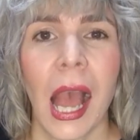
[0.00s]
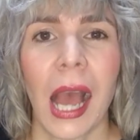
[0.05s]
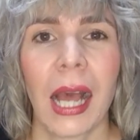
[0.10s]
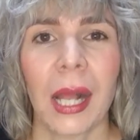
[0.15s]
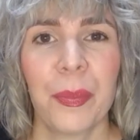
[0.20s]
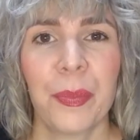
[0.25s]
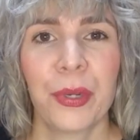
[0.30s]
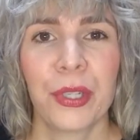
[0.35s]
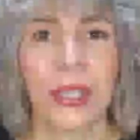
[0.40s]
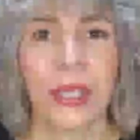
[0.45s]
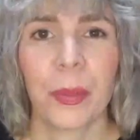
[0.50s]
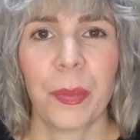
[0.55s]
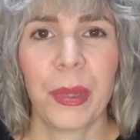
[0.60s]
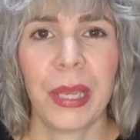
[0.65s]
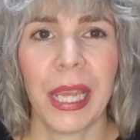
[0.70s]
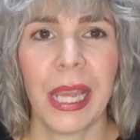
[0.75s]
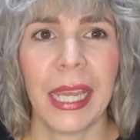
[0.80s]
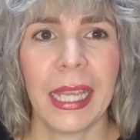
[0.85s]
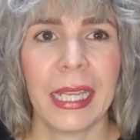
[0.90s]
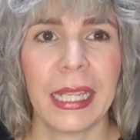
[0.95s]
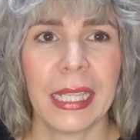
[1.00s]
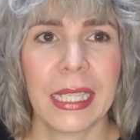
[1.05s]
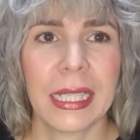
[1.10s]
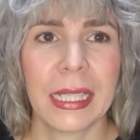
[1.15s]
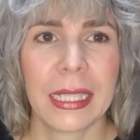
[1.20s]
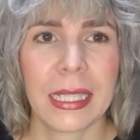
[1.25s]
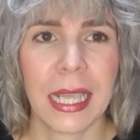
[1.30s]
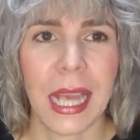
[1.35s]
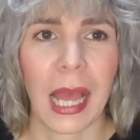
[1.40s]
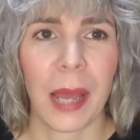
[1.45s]
I'll put the
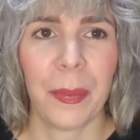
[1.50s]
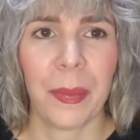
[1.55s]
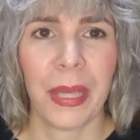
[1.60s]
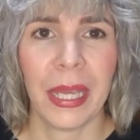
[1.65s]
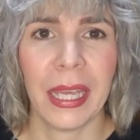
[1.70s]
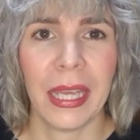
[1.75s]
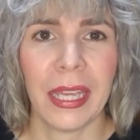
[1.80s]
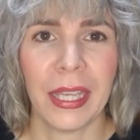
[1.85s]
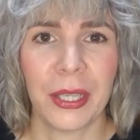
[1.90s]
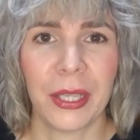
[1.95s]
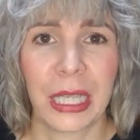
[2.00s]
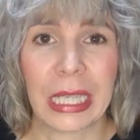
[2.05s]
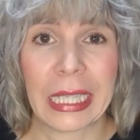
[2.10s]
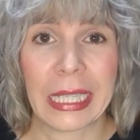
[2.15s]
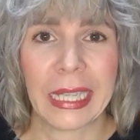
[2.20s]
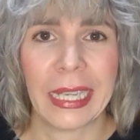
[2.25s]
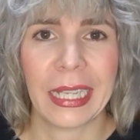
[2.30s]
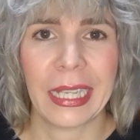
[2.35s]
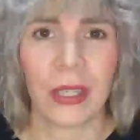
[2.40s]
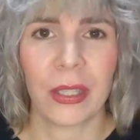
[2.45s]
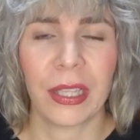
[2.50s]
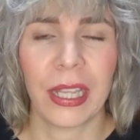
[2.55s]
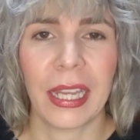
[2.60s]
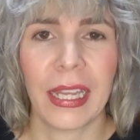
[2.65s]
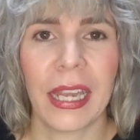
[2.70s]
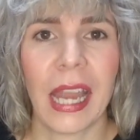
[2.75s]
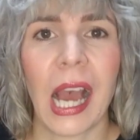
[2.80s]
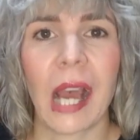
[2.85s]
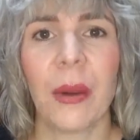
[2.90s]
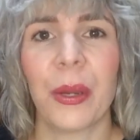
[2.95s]
playlist up here. You can click on
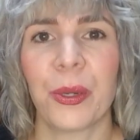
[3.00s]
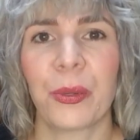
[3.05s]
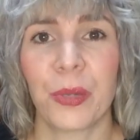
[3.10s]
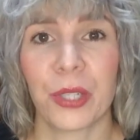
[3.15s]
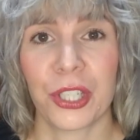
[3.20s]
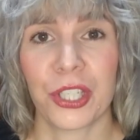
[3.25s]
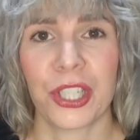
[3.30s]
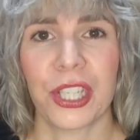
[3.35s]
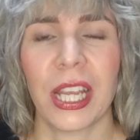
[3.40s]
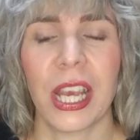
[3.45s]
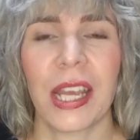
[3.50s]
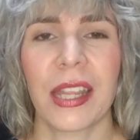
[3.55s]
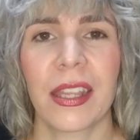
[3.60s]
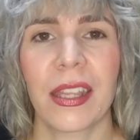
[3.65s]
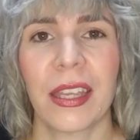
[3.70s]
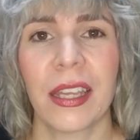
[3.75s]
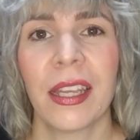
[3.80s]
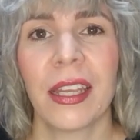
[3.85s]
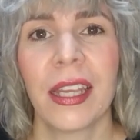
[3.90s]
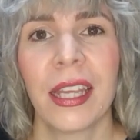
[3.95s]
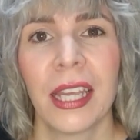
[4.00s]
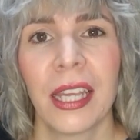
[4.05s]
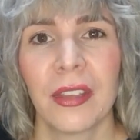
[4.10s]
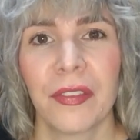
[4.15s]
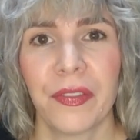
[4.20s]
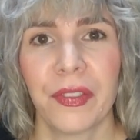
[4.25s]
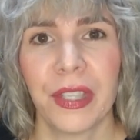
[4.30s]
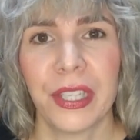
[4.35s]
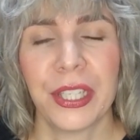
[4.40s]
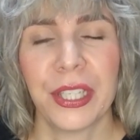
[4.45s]
there now and watch the other
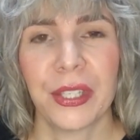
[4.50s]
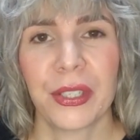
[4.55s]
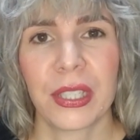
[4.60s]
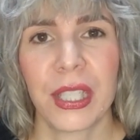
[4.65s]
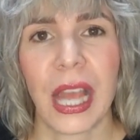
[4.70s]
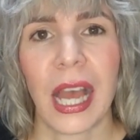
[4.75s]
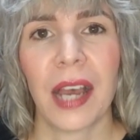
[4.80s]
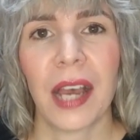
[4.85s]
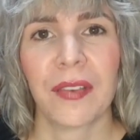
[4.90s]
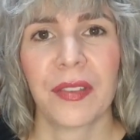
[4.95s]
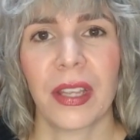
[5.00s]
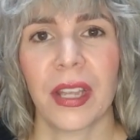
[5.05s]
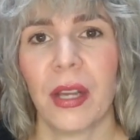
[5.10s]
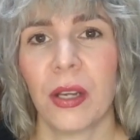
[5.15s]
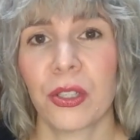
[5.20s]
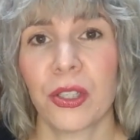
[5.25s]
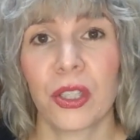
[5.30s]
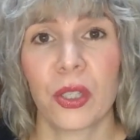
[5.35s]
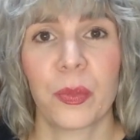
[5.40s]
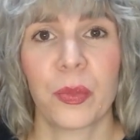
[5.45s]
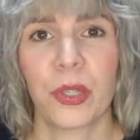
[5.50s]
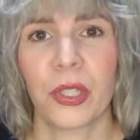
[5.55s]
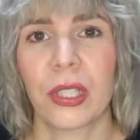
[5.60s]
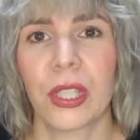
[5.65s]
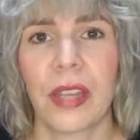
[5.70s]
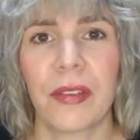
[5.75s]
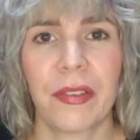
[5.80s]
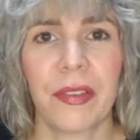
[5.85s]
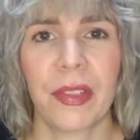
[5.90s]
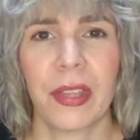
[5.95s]
videos after. I also
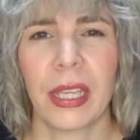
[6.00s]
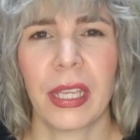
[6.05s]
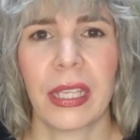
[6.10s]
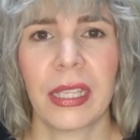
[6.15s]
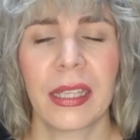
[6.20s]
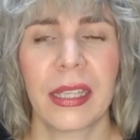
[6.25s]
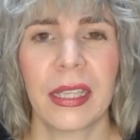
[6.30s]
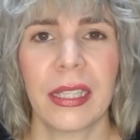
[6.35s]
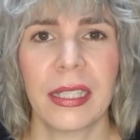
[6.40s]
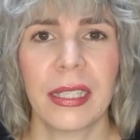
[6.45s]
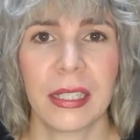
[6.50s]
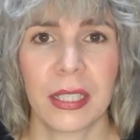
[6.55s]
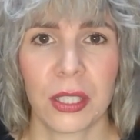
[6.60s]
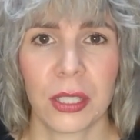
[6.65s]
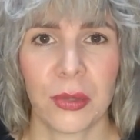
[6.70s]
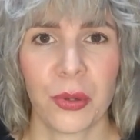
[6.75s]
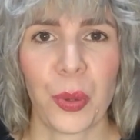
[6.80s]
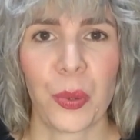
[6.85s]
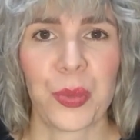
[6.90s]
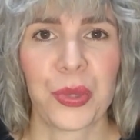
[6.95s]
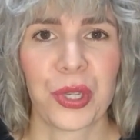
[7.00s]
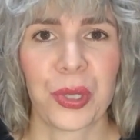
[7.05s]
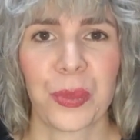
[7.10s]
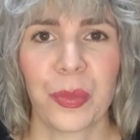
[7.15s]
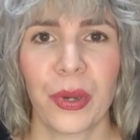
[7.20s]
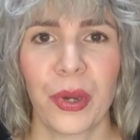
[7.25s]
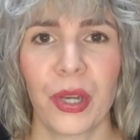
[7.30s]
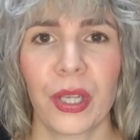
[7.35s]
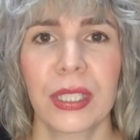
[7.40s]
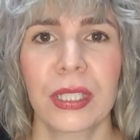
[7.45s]
put everything in the
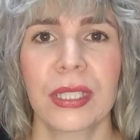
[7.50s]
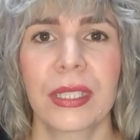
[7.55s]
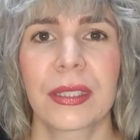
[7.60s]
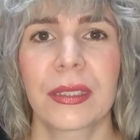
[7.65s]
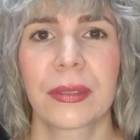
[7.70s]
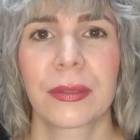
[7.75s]
description box.